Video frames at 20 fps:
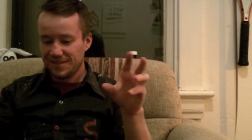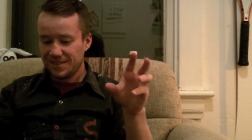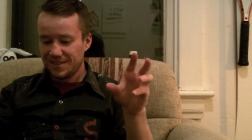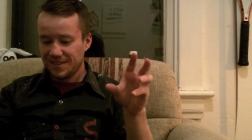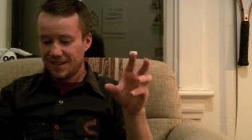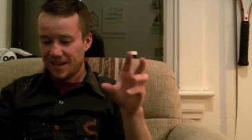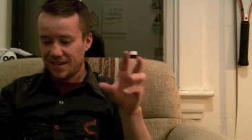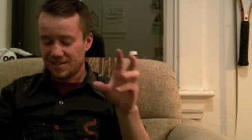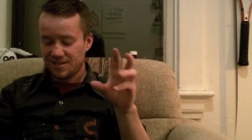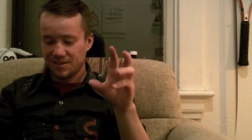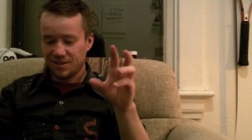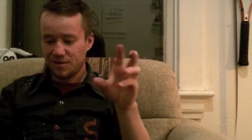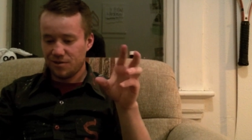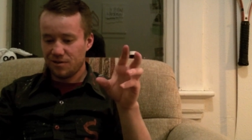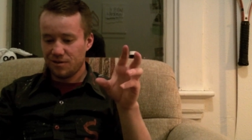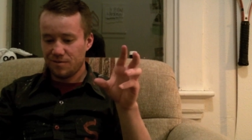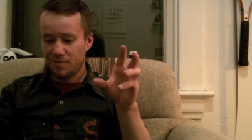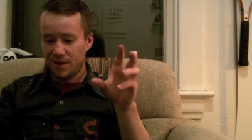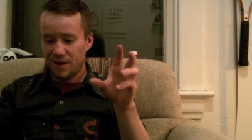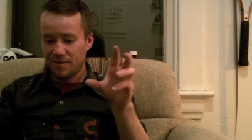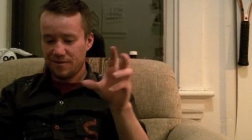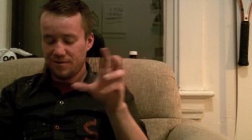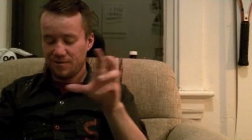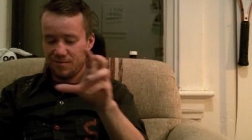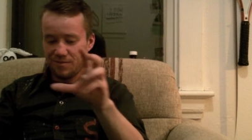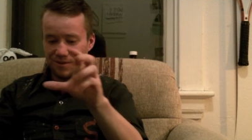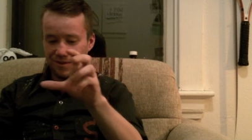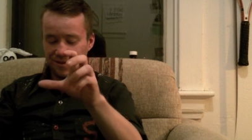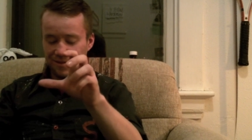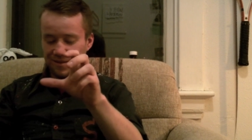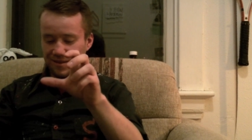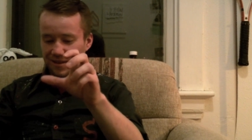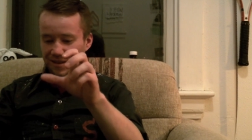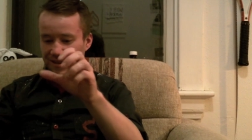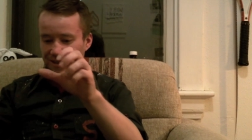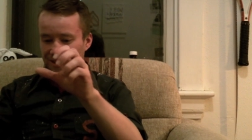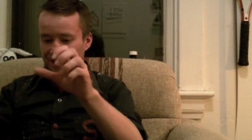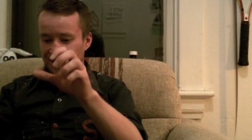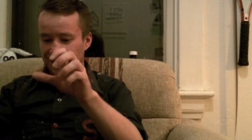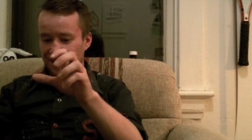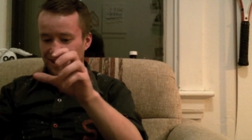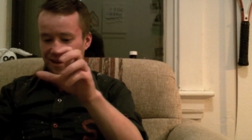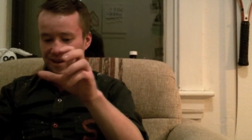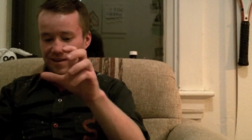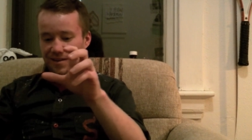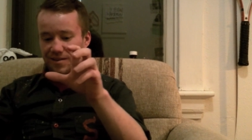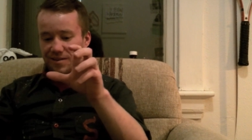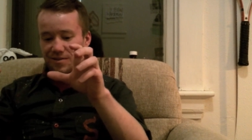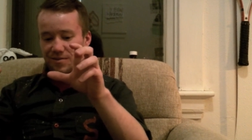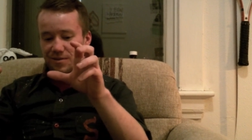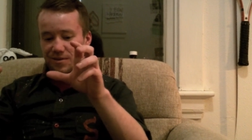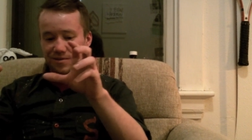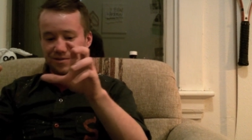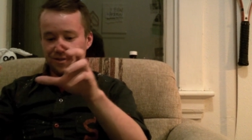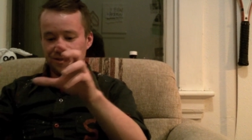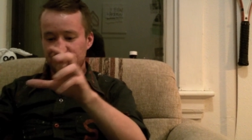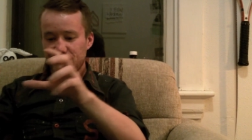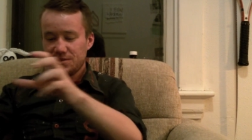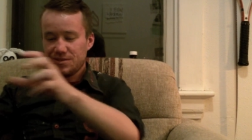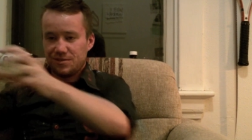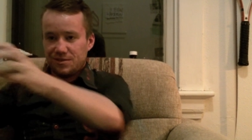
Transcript: has to go to the bathroom, but I didn't know what I was doing,